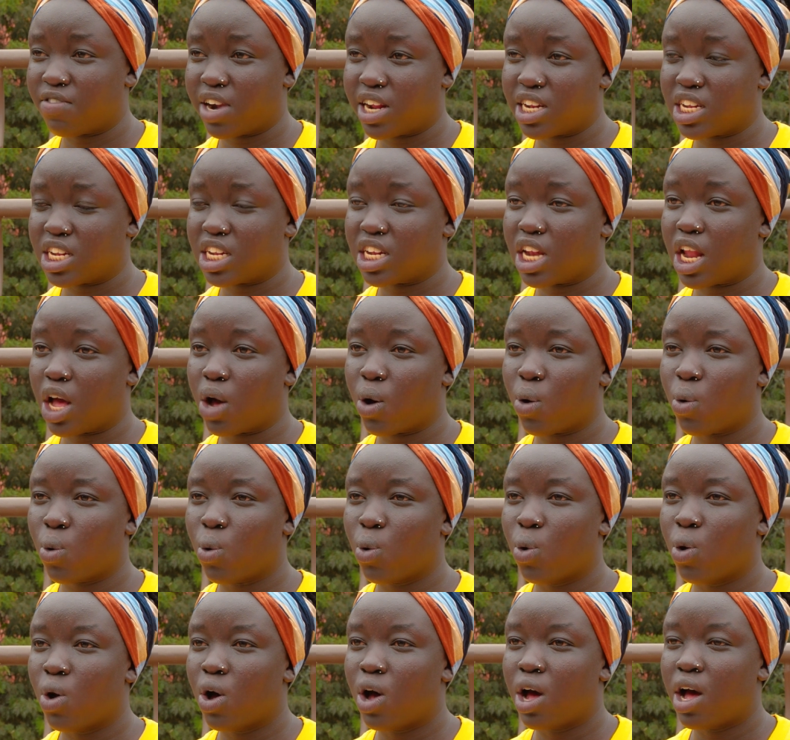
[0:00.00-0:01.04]
right now,
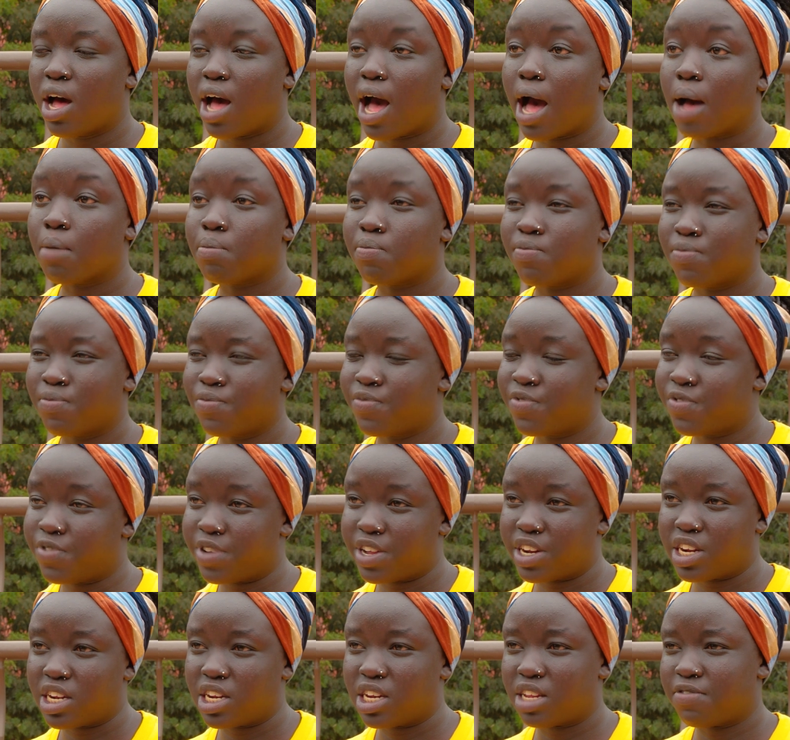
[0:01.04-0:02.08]
I'm
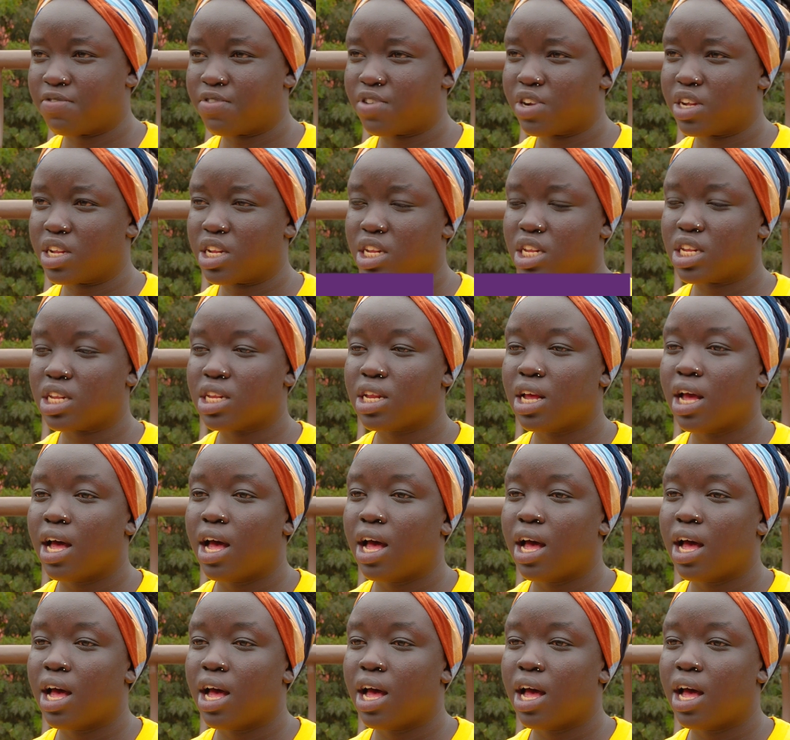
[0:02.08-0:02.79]
very different.